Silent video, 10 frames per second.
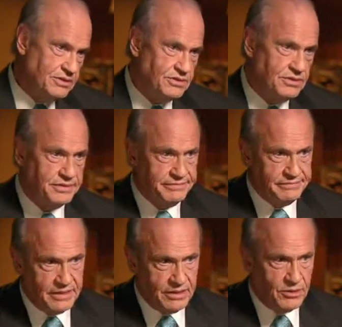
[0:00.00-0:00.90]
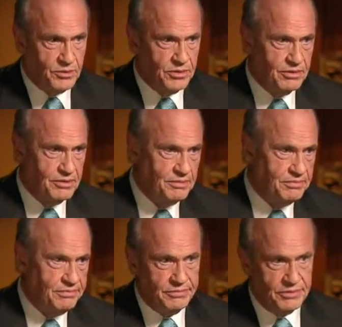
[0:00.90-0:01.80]
it's you know,
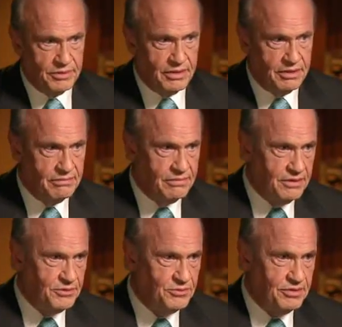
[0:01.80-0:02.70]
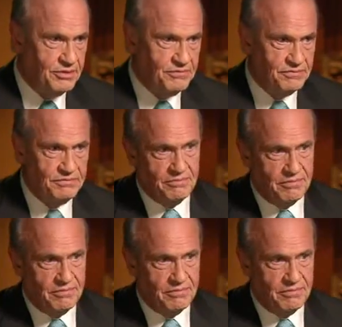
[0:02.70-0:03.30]
we're a country of